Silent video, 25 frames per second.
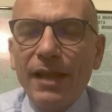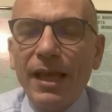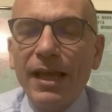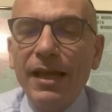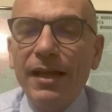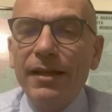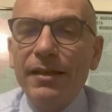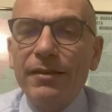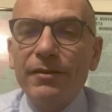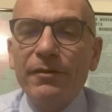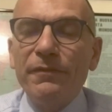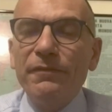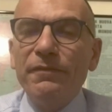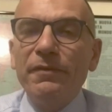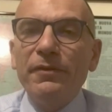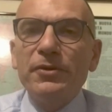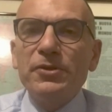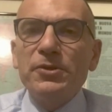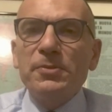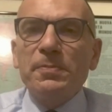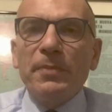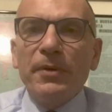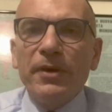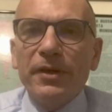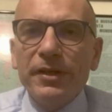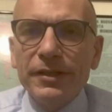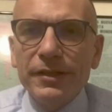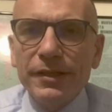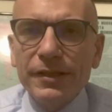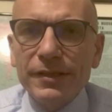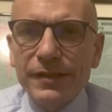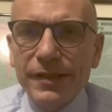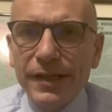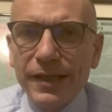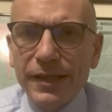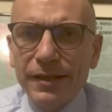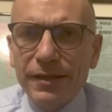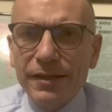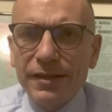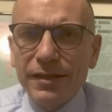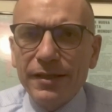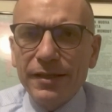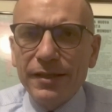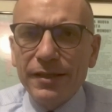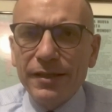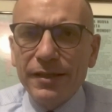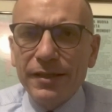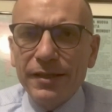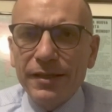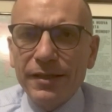The first point is that
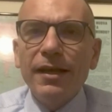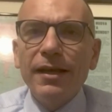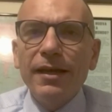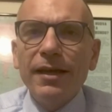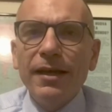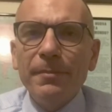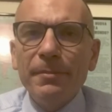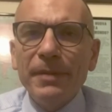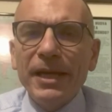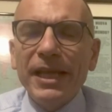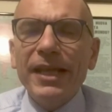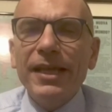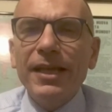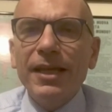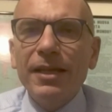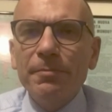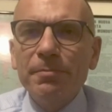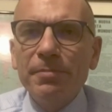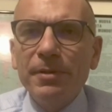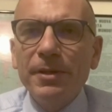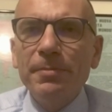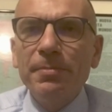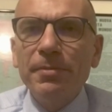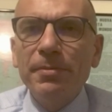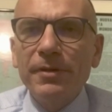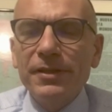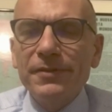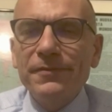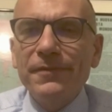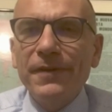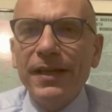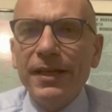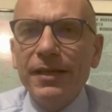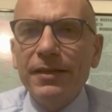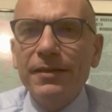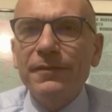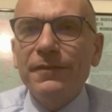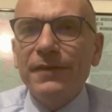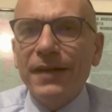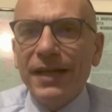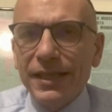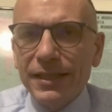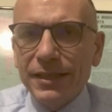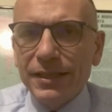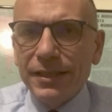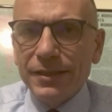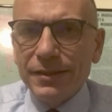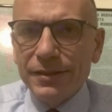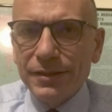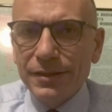the American people is very
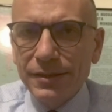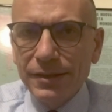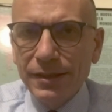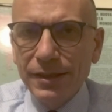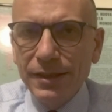divided.